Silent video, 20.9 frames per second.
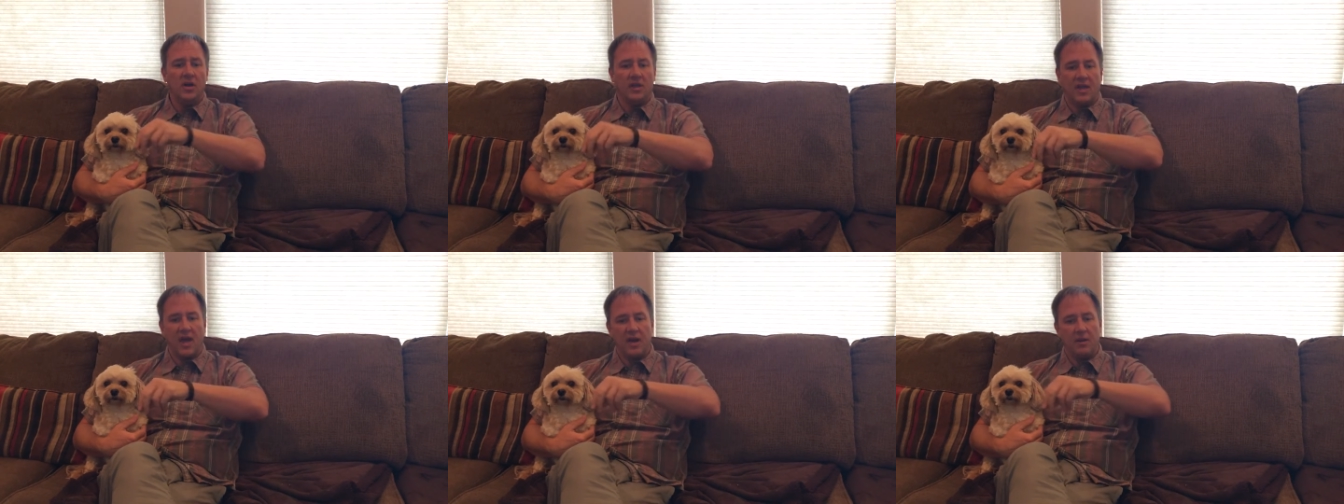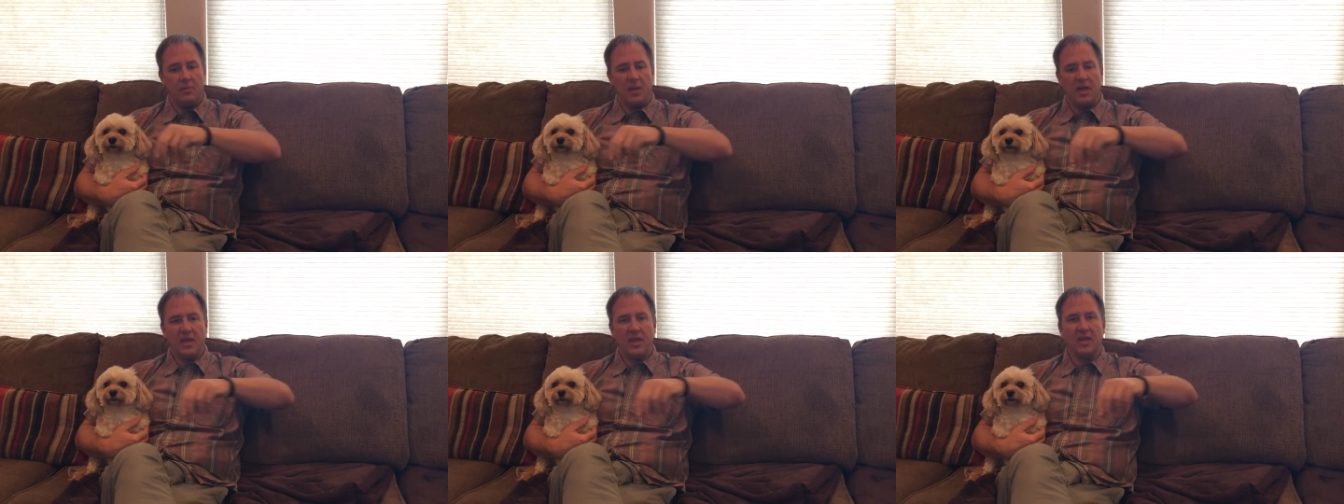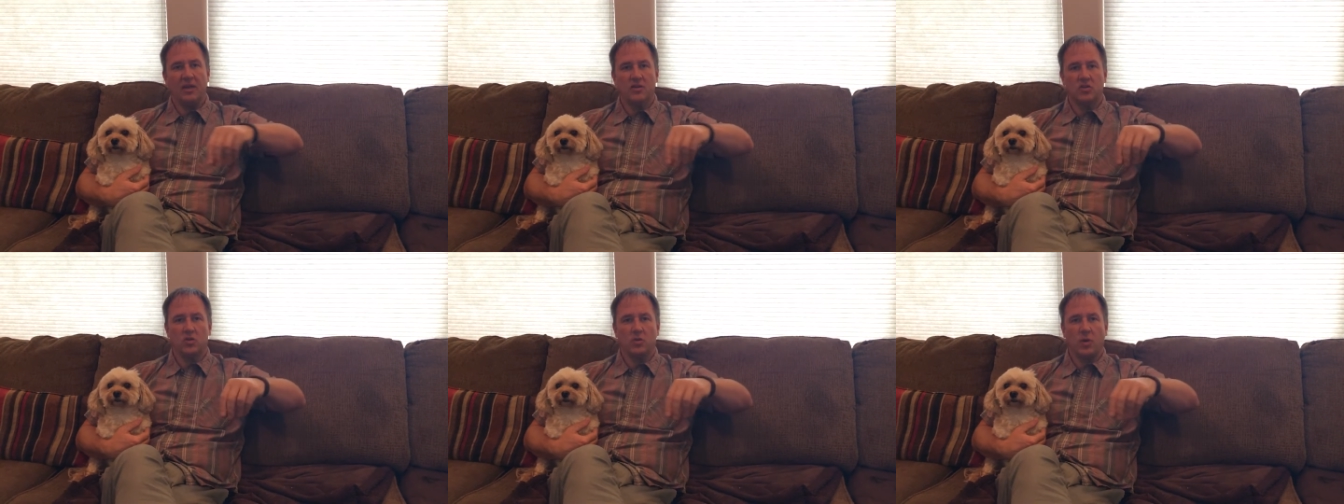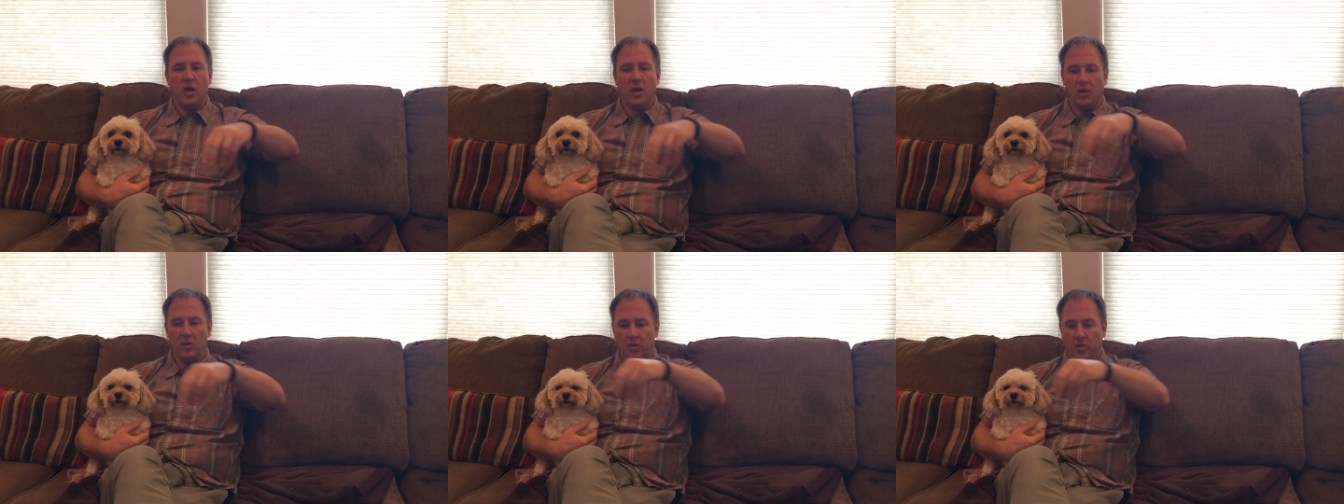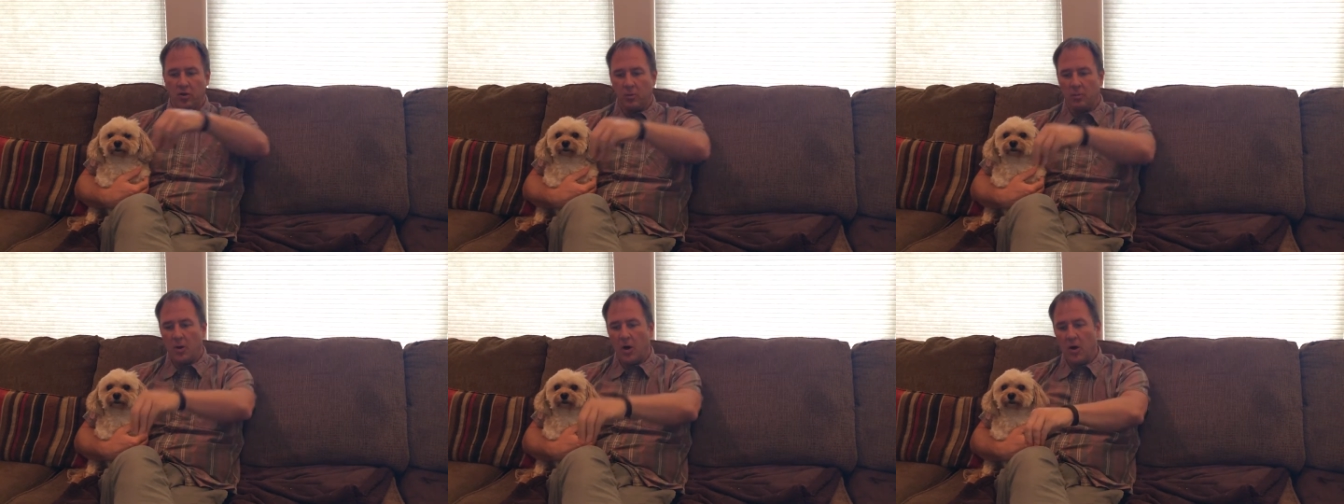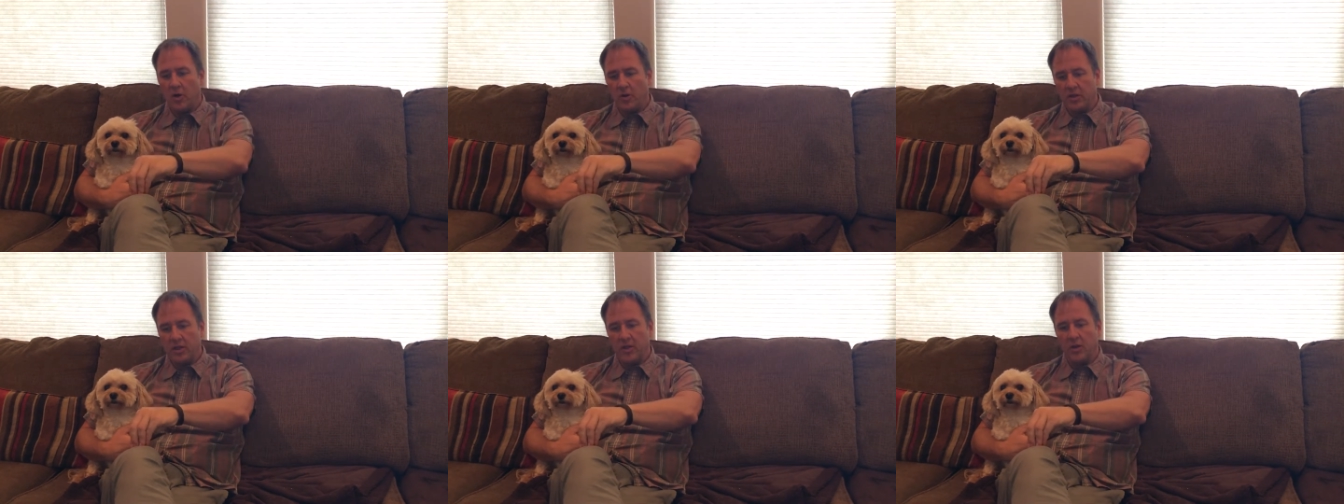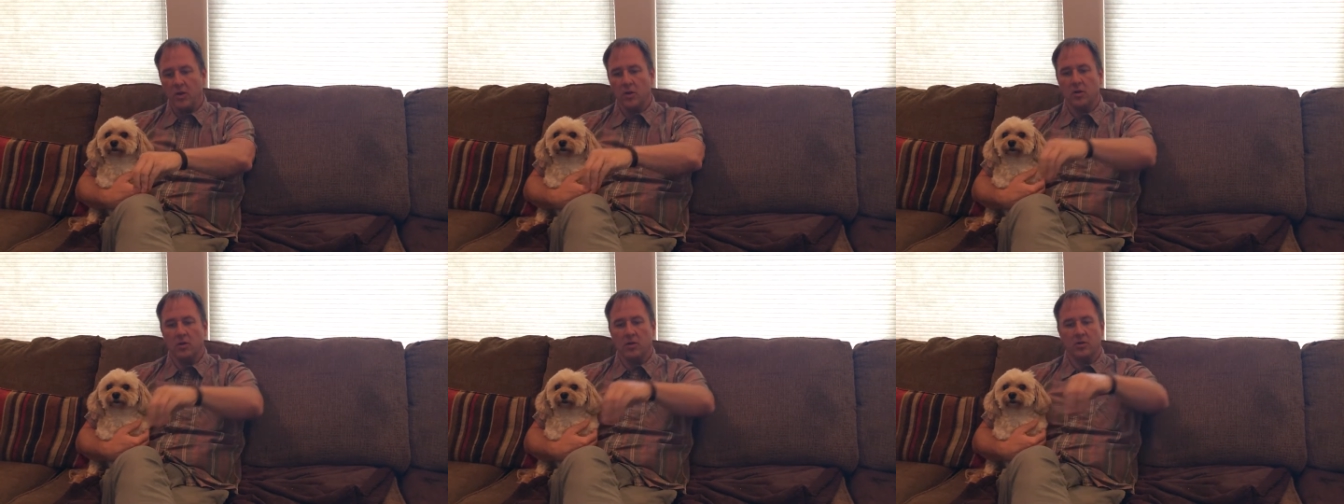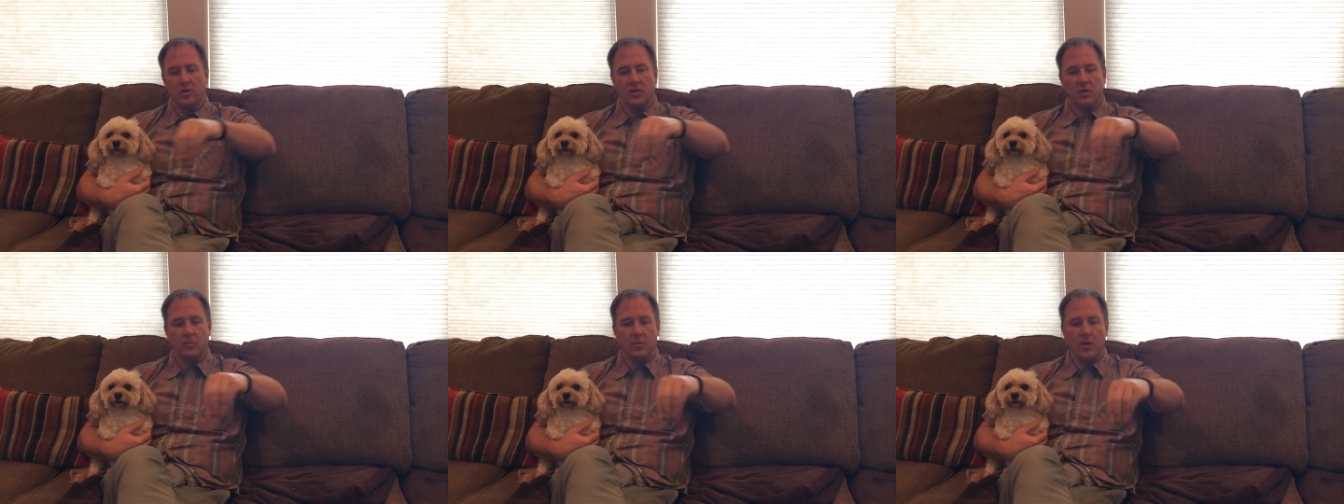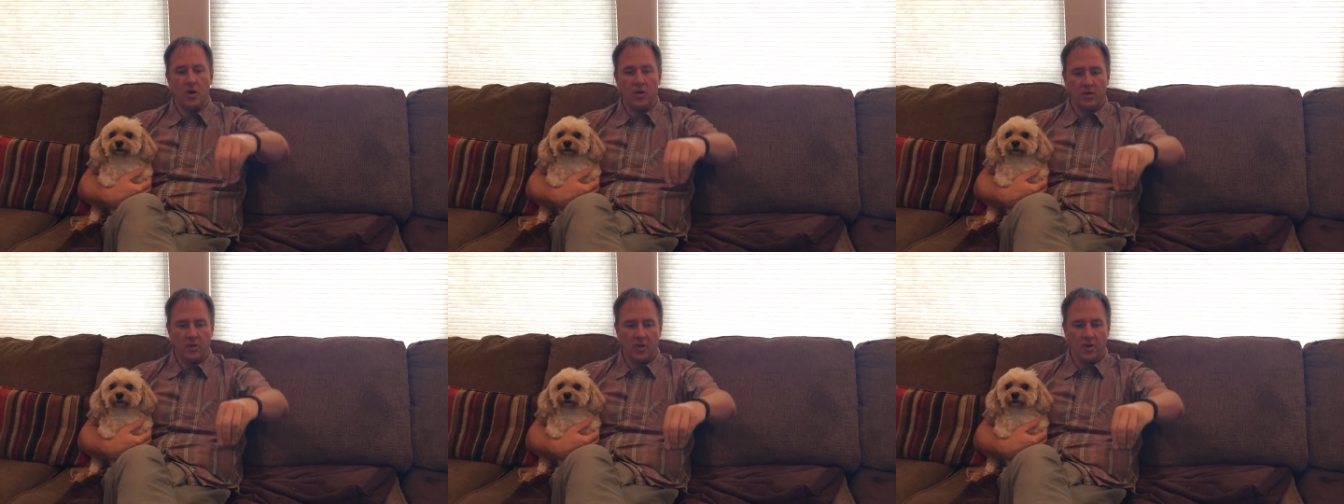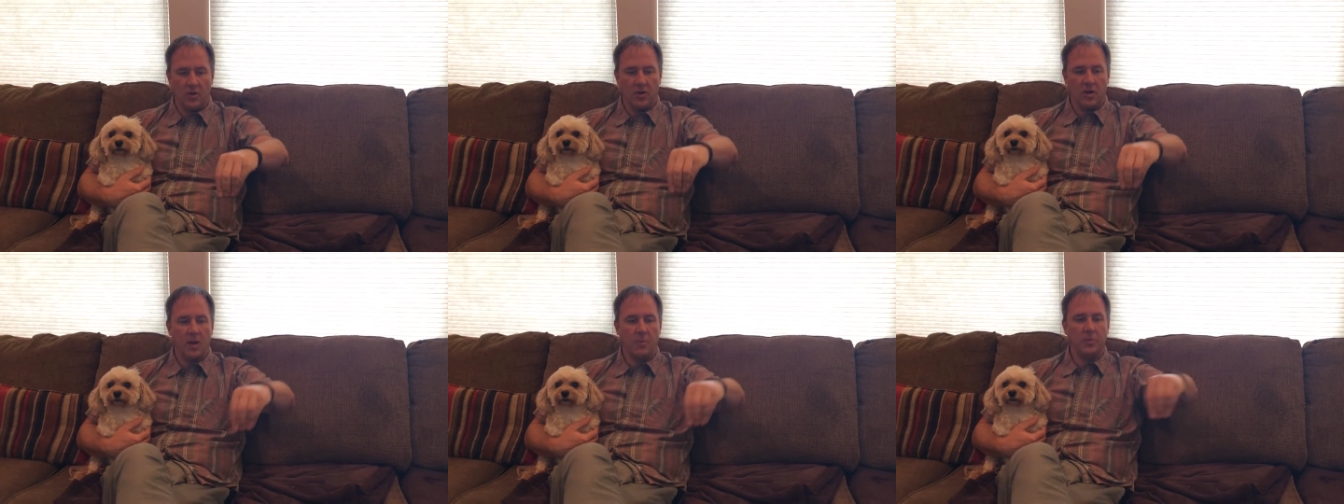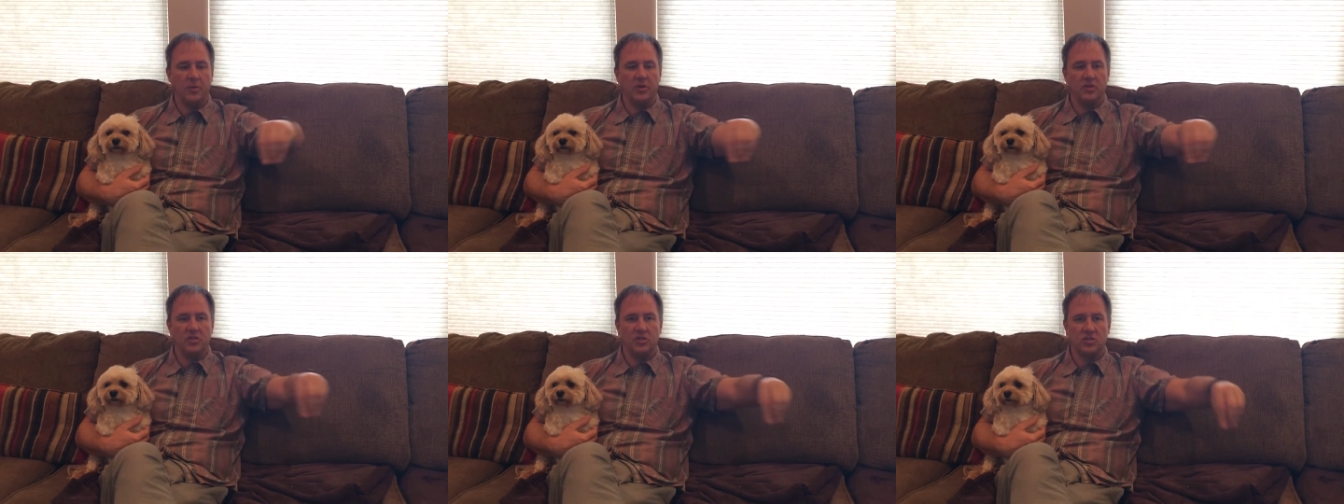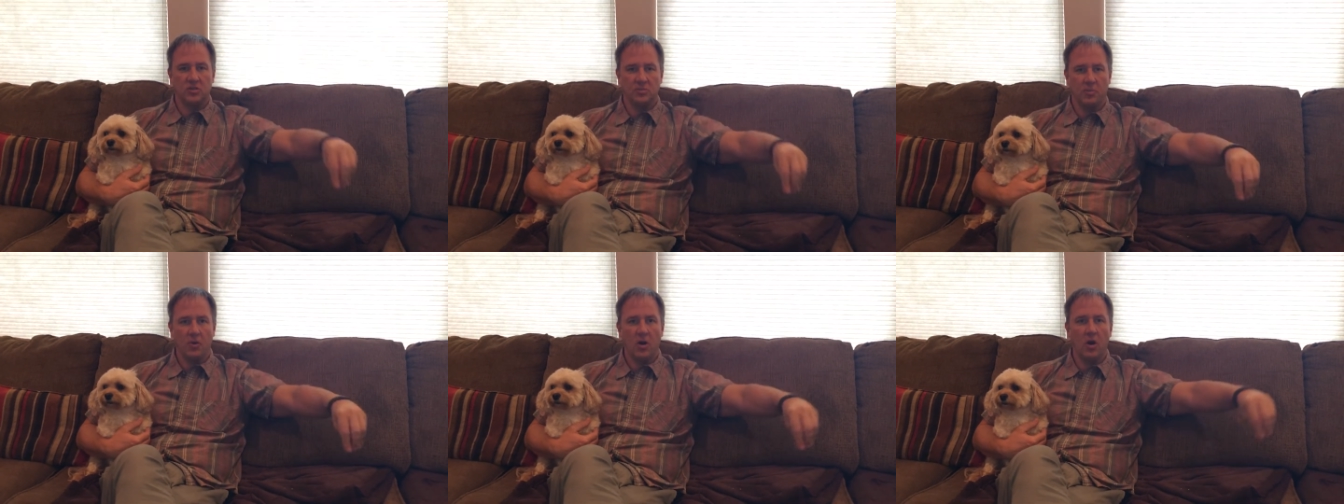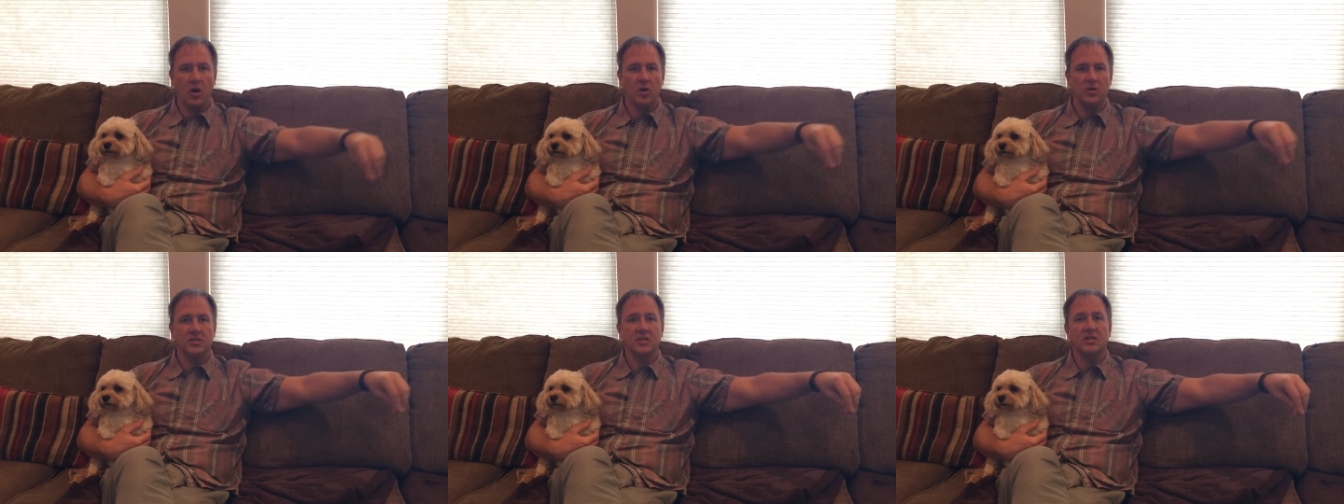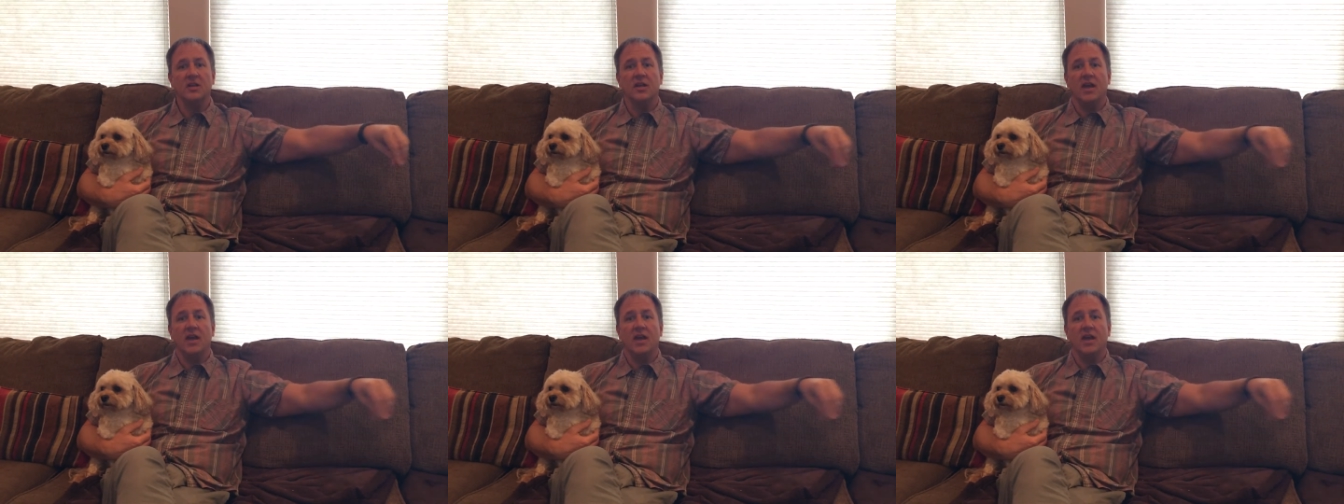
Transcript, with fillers: kind of making a trail, a little ball here, a little ball here, a couple inches apart.